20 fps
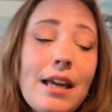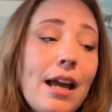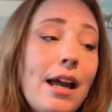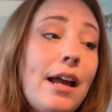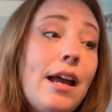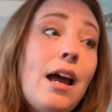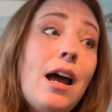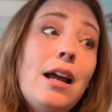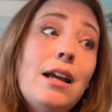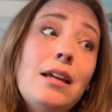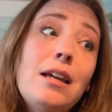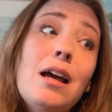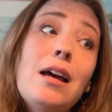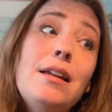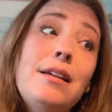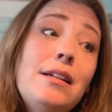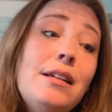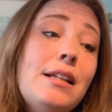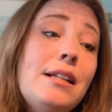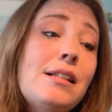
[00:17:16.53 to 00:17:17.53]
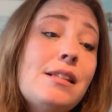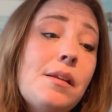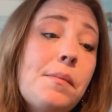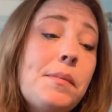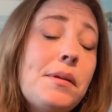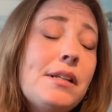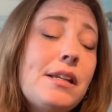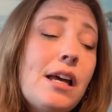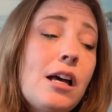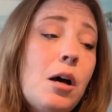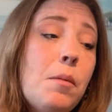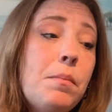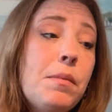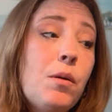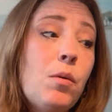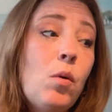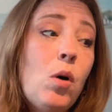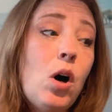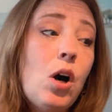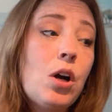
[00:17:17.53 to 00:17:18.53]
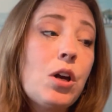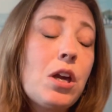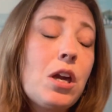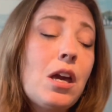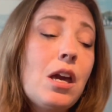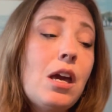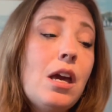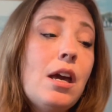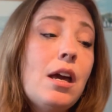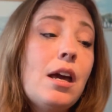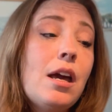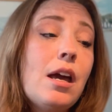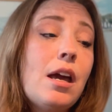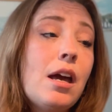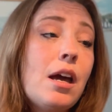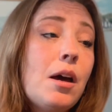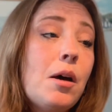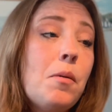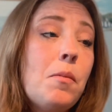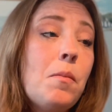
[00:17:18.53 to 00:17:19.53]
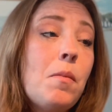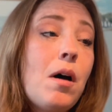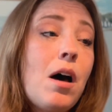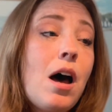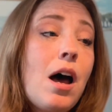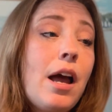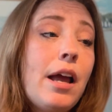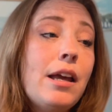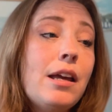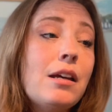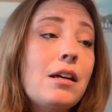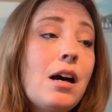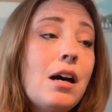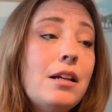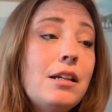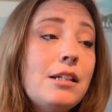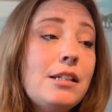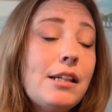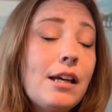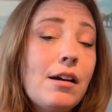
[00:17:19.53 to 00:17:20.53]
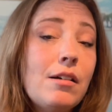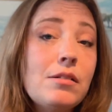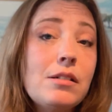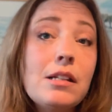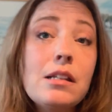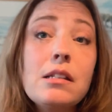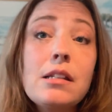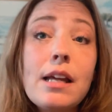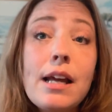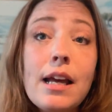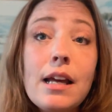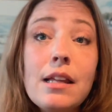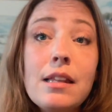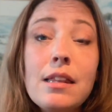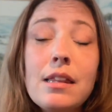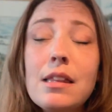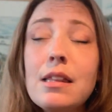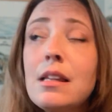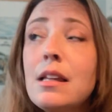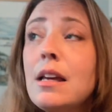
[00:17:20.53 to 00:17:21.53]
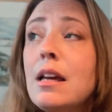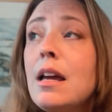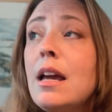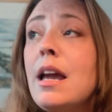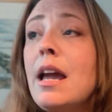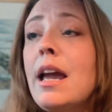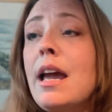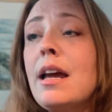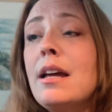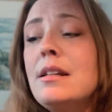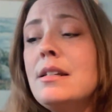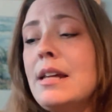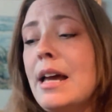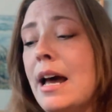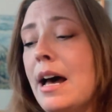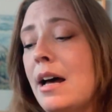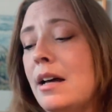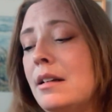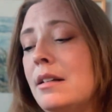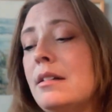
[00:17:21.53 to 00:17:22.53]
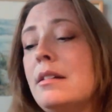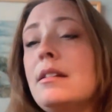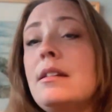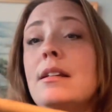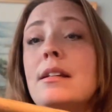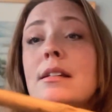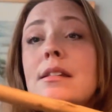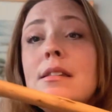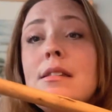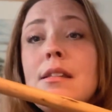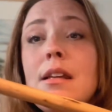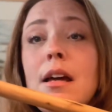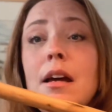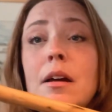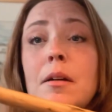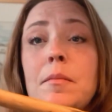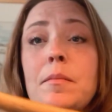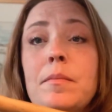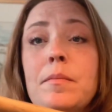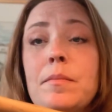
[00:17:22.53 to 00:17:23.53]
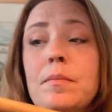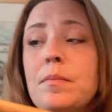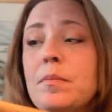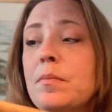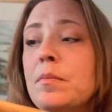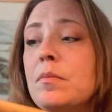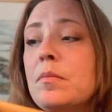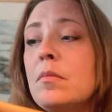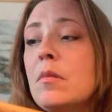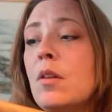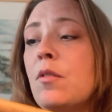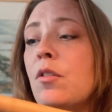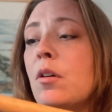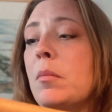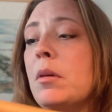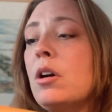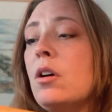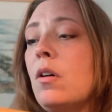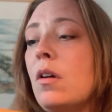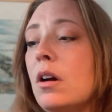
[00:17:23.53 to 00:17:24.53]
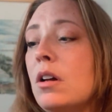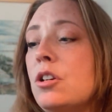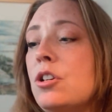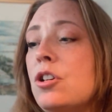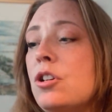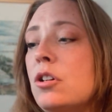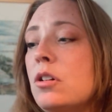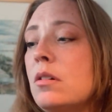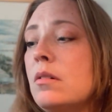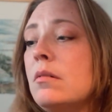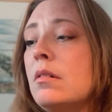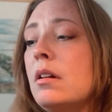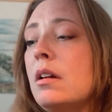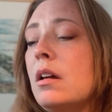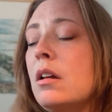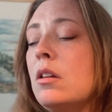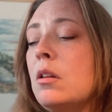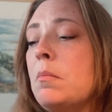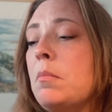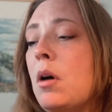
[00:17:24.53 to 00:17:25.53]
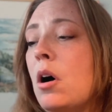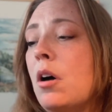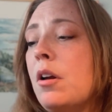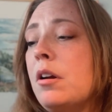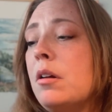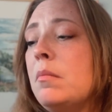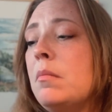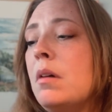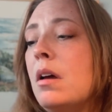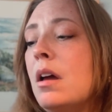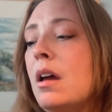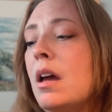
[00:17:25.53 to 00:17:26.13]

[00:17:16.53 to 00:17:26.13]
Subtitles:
I kind of need something to help me walk, I cut it down to length and added this from a crutch on the bottom.